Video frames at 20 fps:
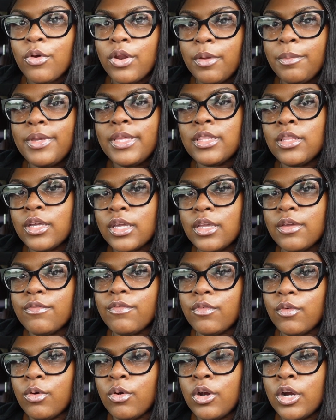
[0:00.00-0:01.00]
gonna be looking
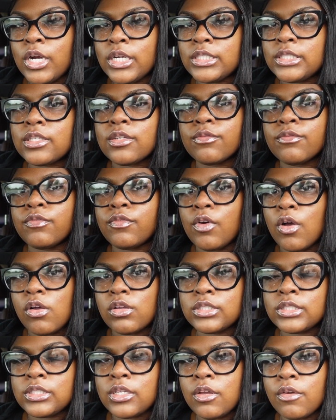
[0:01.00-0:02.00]
for some fall
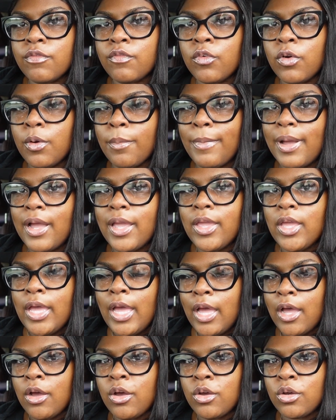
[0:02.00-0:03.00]
stuff for my
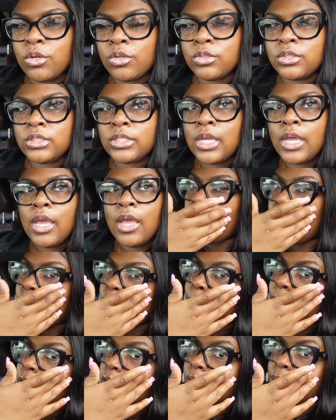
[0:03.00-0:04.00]
house, for our
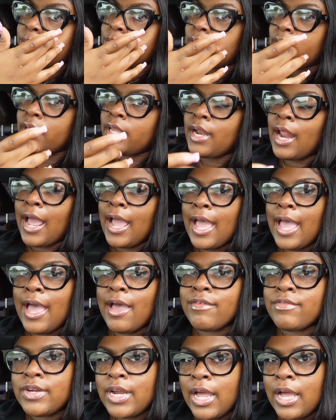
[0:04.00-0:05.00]
apartment. I
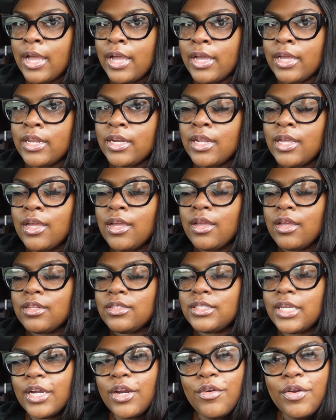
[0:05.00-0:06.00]
have not
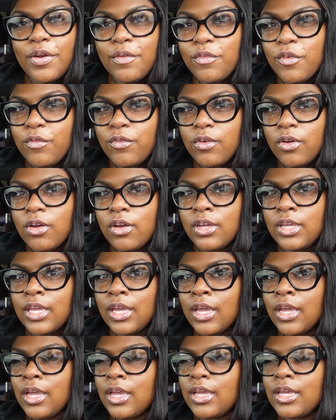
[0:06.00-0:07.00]
decorated for fall
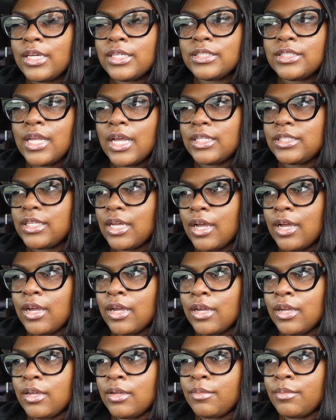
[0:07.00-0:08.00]
yet. It's that
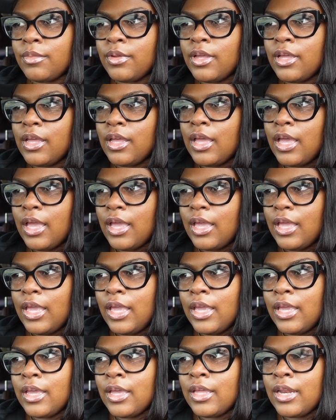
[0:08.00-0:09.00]
time,
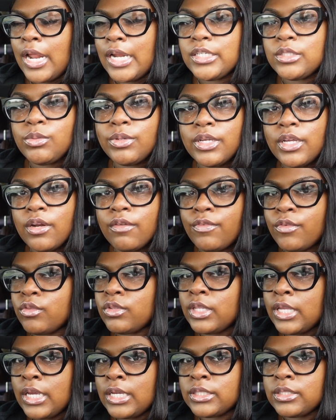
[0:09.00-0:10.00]
and I just want to get a few
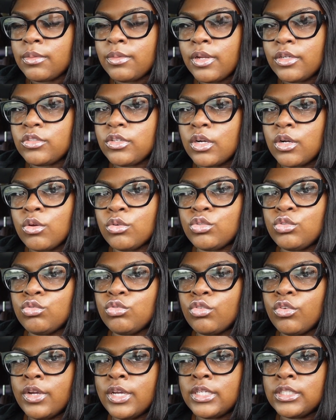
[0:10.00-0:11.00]
things. I'm not trying to go too
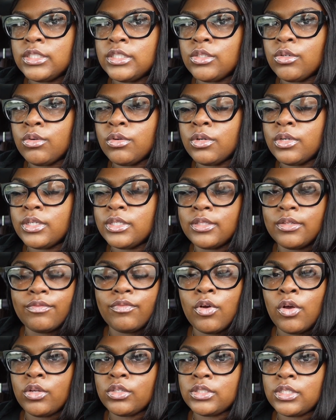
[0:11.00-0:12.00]
crazy on the
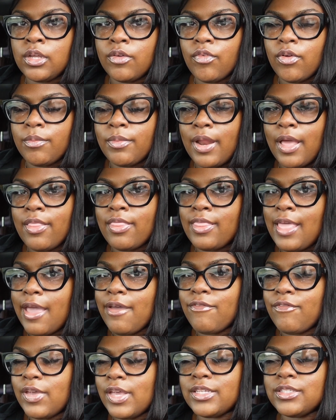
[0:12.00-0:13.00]
fall stuff. I'm not
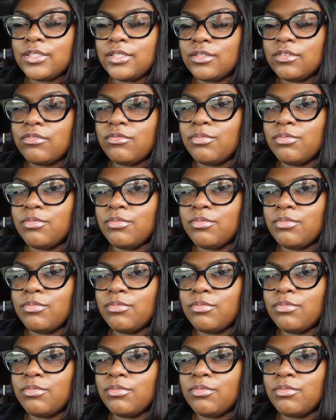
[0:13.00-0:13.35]
that festive.